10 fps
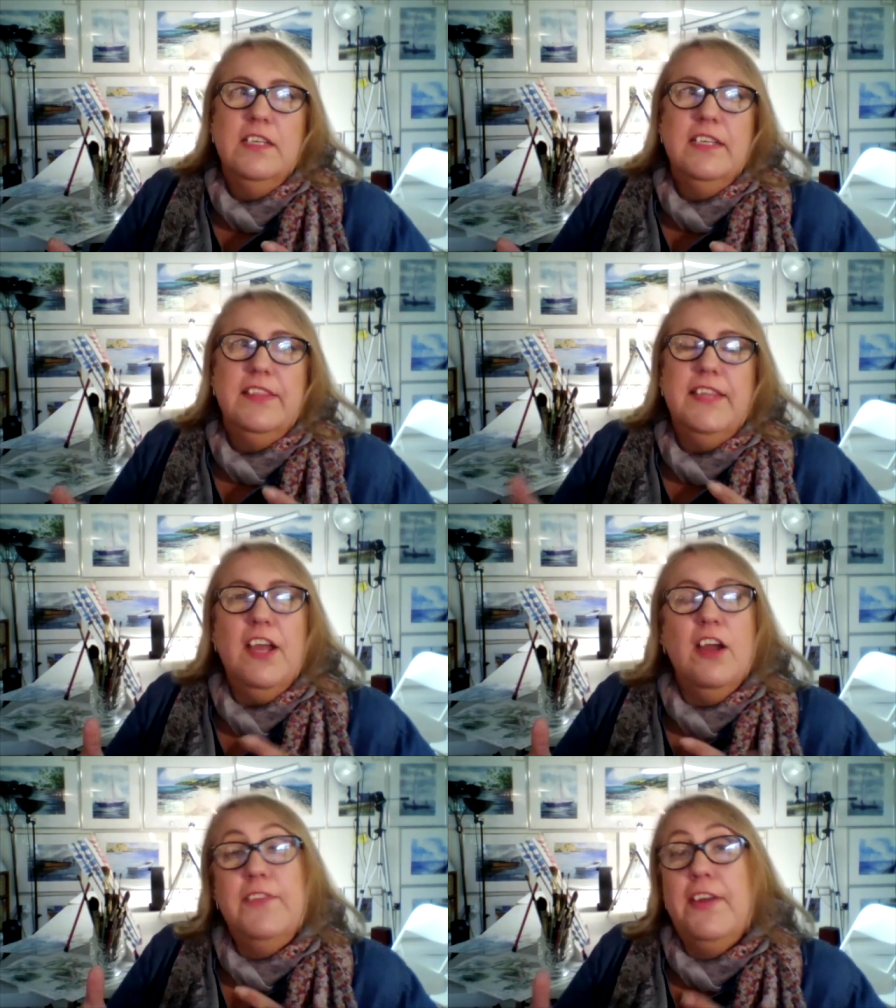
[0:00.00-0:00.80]
they
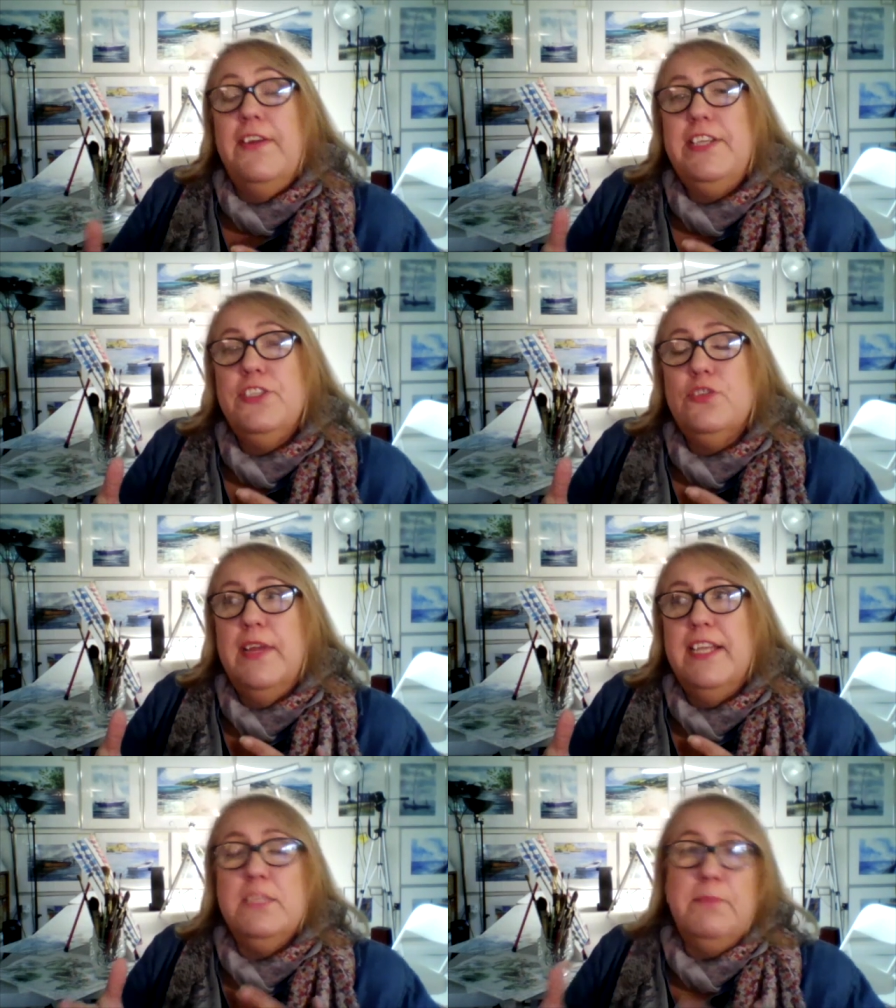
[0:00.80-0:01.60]
are very
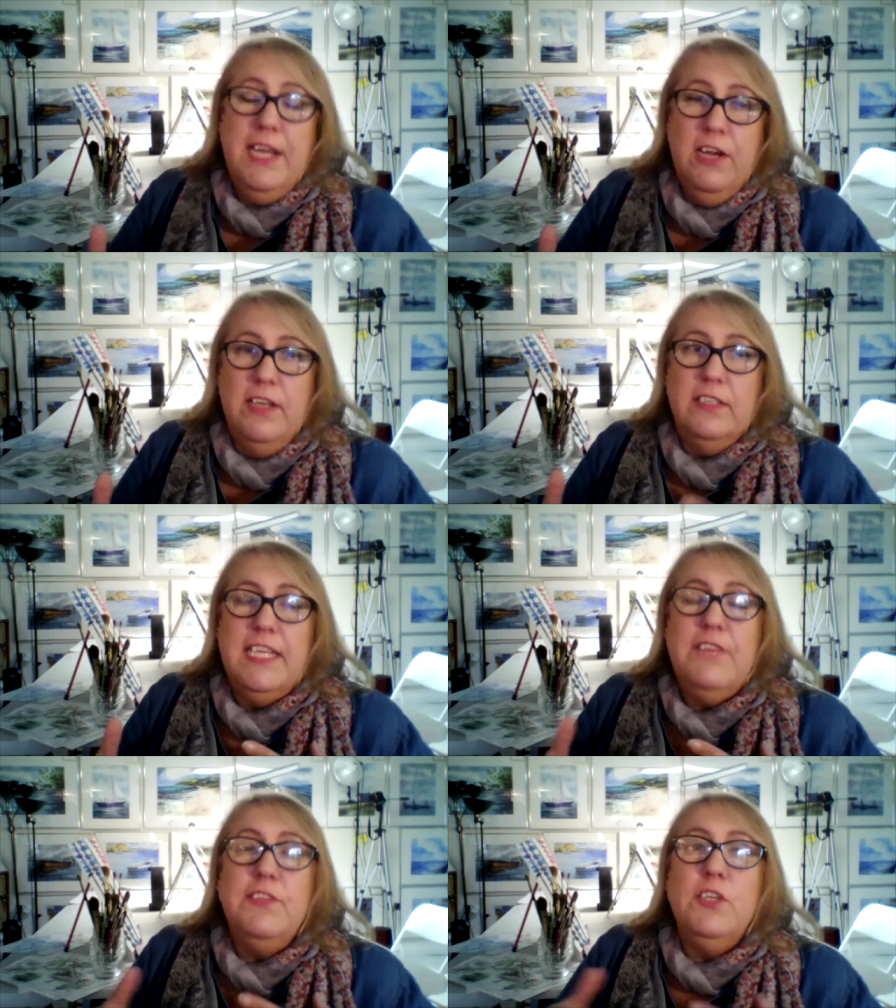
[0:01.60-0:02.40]
transparent.
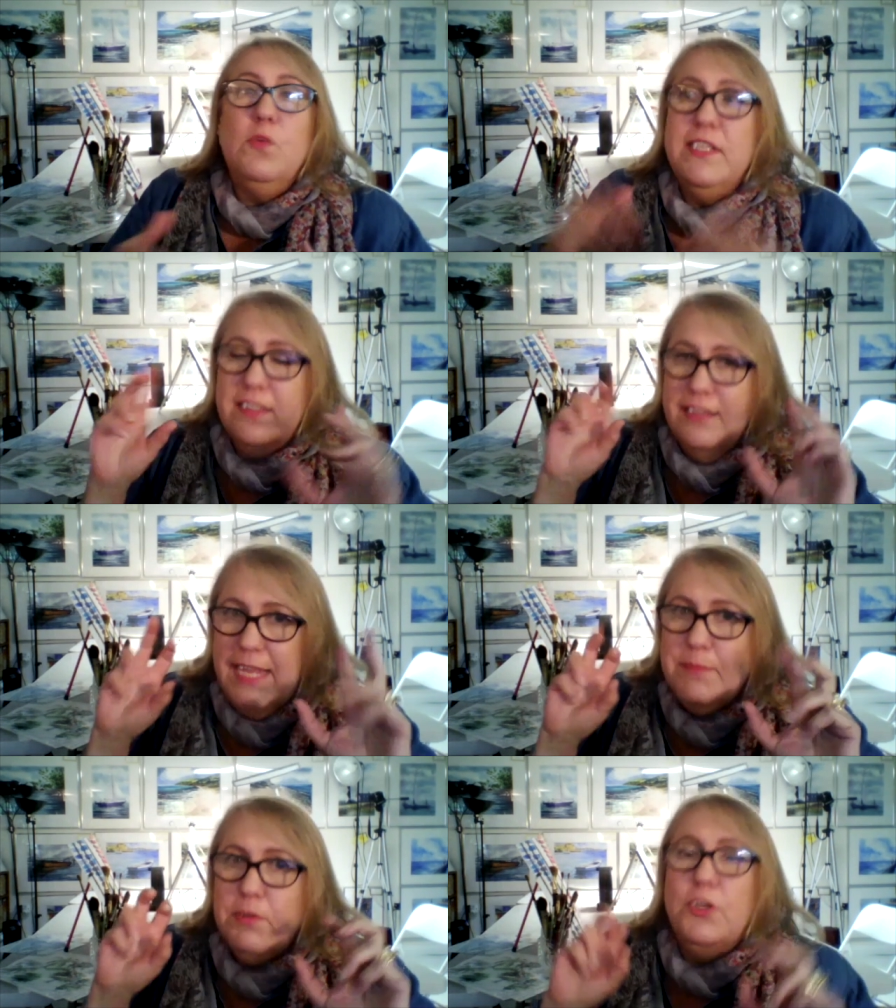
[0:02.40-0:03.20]
Even the ones
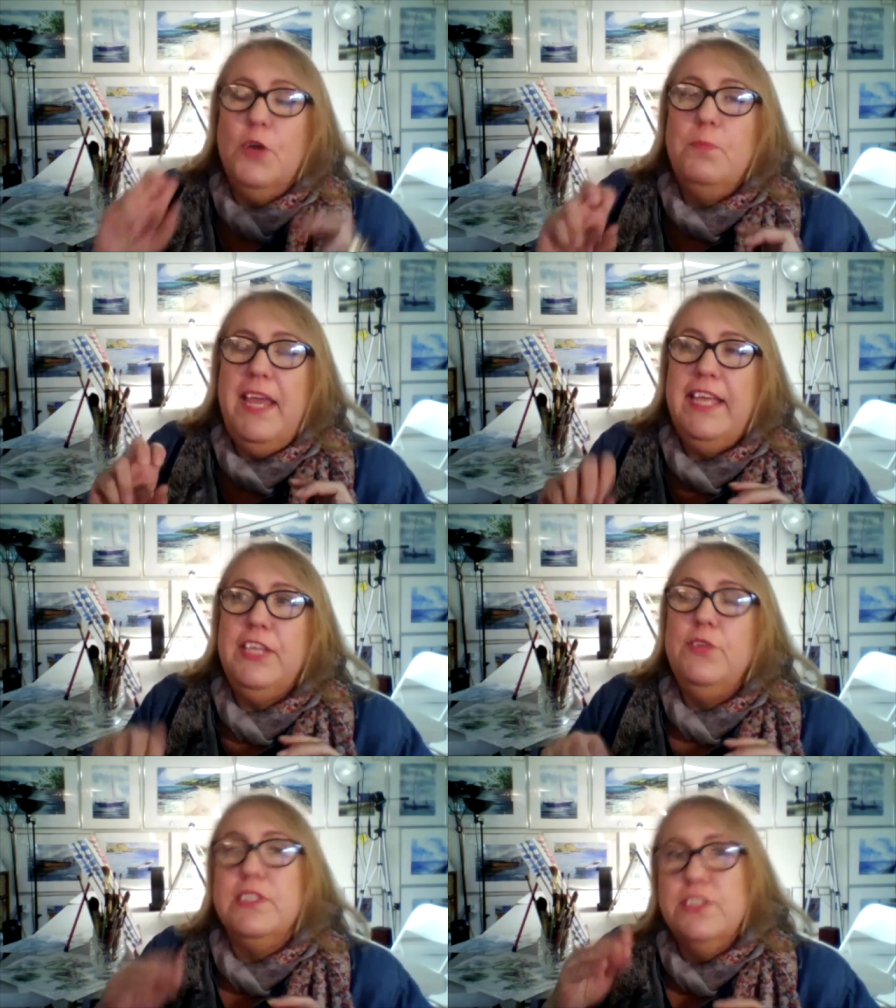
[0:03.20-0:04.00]
labeled opaque,
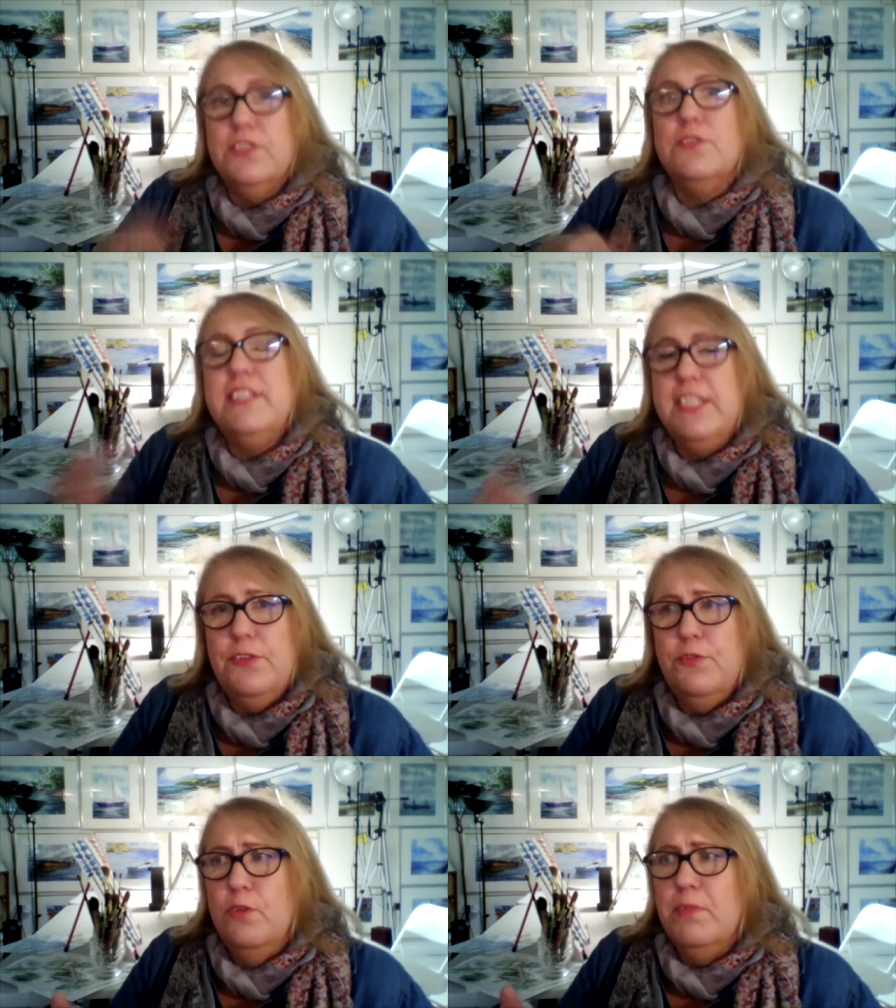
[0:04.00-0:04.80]
you can still see
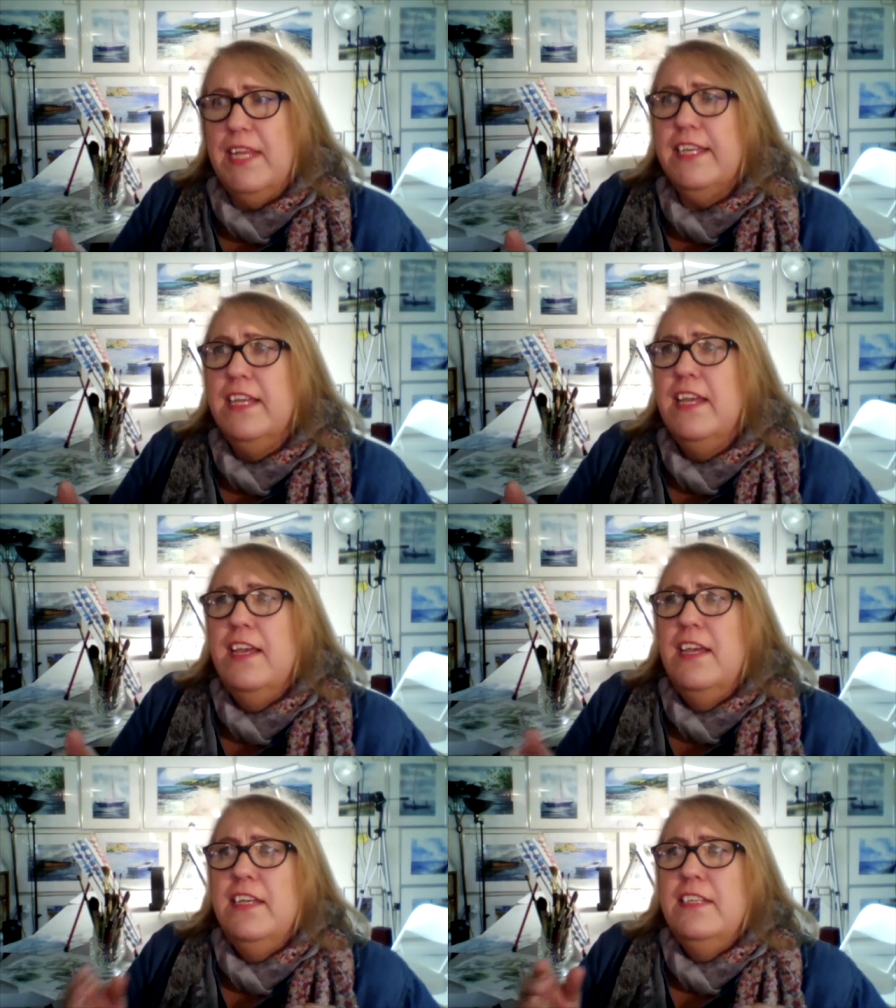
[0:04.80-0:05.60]
through them, like
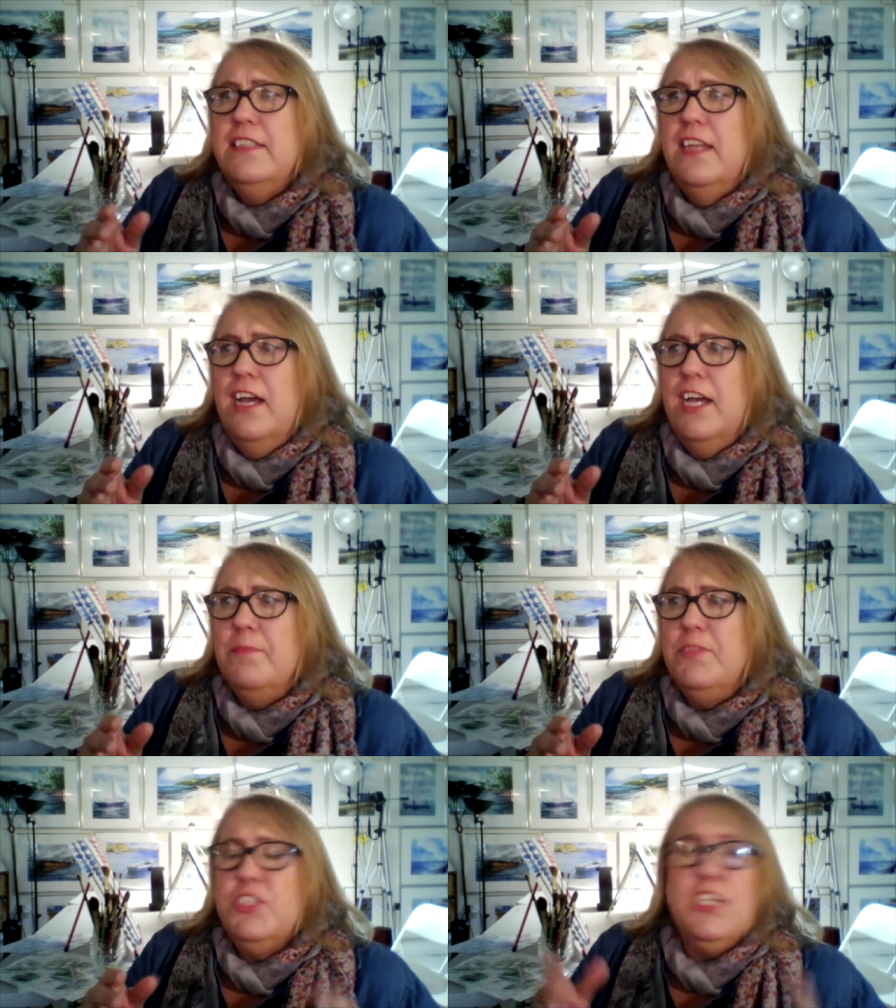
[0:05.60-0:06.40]
Um,
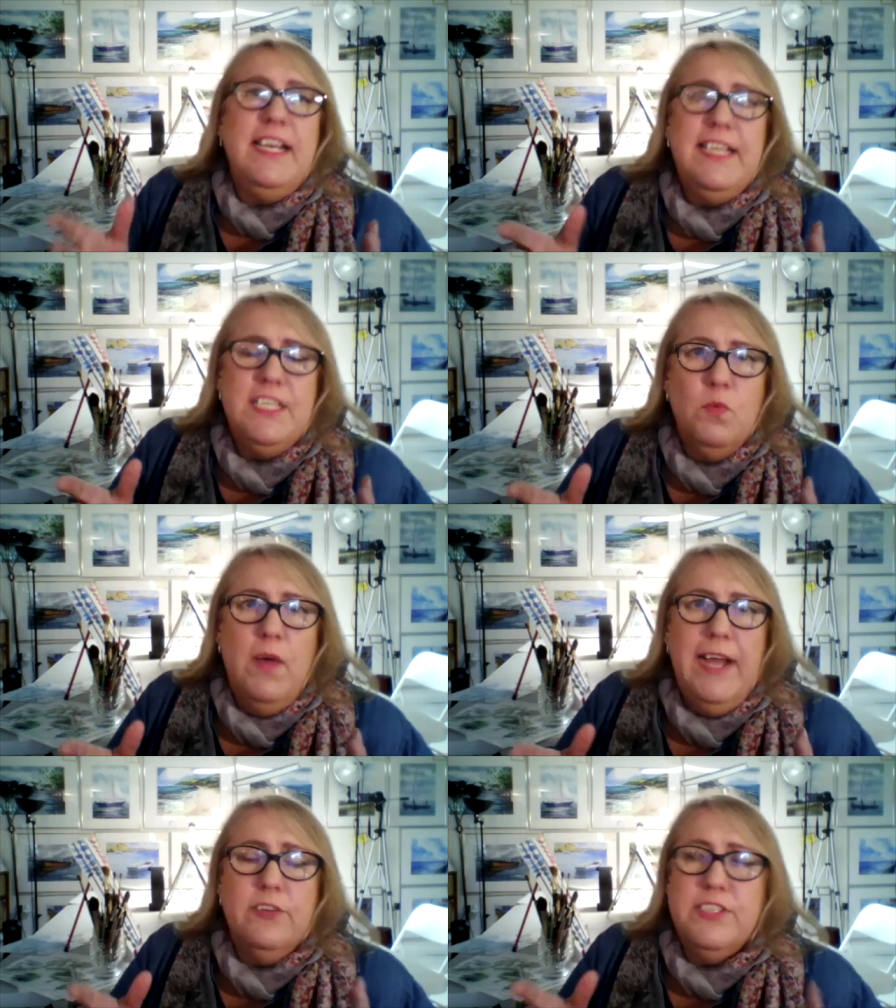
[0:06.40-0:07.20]
Chinese
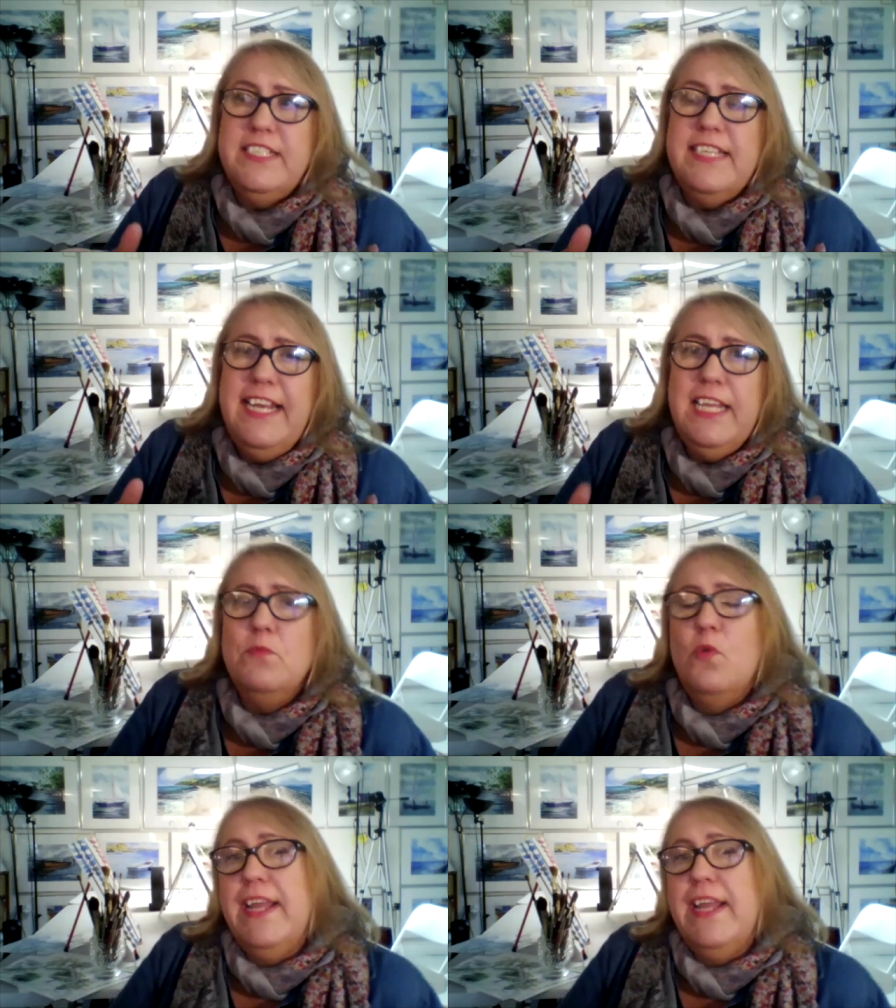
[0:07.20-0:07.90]
white or titanium white